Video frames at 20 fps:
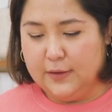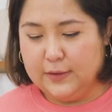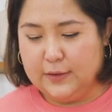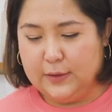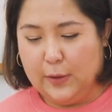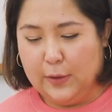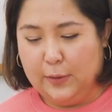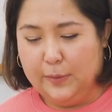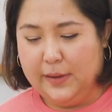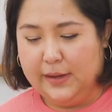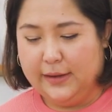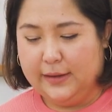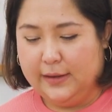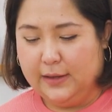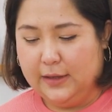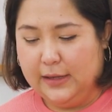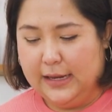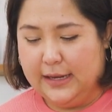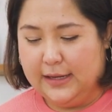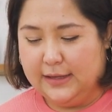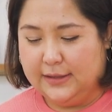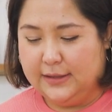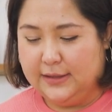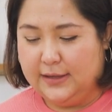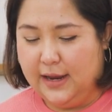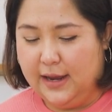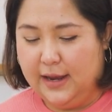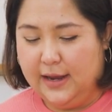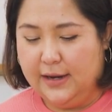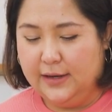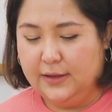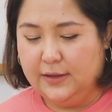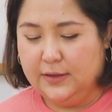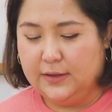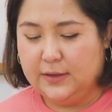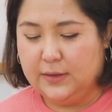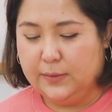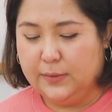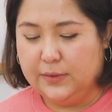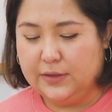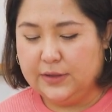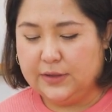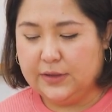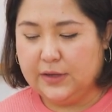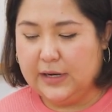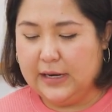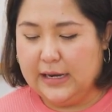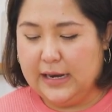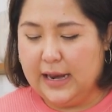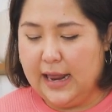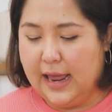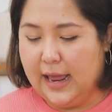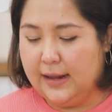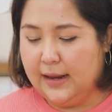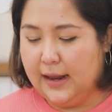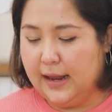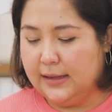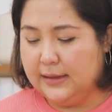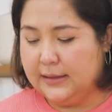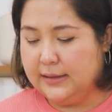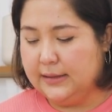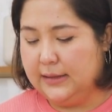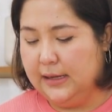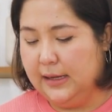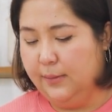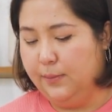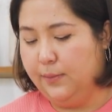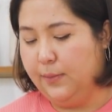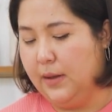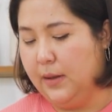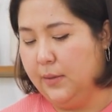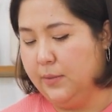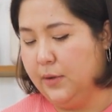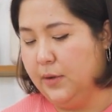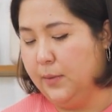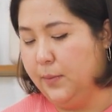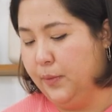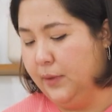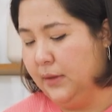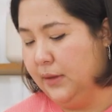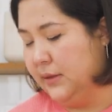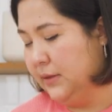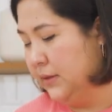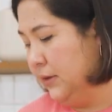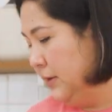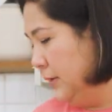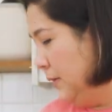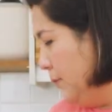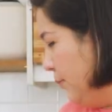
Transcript: The soy milk is done, so we're just going to let that seep. I'm going to put this to